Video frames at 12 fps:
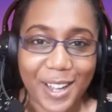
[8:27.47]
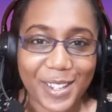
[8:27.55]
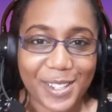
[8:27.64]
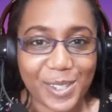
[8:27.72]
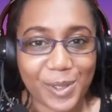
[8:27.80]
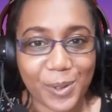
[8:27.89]

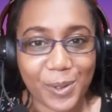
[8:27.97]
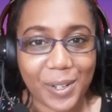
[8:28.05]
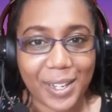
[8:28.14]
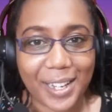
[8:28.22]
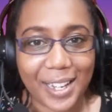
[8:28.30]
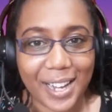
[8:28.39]
So
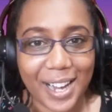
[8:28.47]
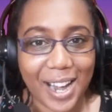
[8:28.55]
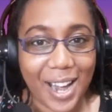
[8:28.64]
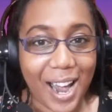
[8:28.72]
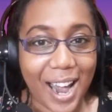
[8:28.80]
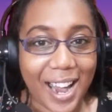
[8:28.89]

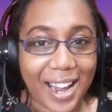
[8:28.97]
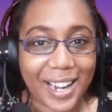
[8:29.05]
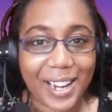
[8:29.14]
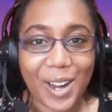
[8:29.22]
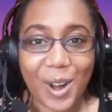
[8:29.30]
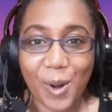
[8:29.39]

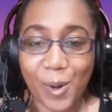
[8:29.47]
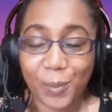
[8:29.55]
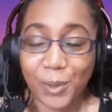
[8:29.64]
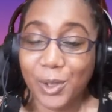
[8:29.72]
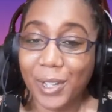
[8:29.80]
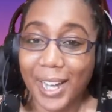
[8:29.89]
I hope
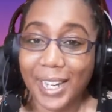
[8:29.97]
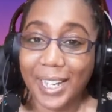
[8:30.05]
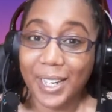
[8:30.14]
you like it.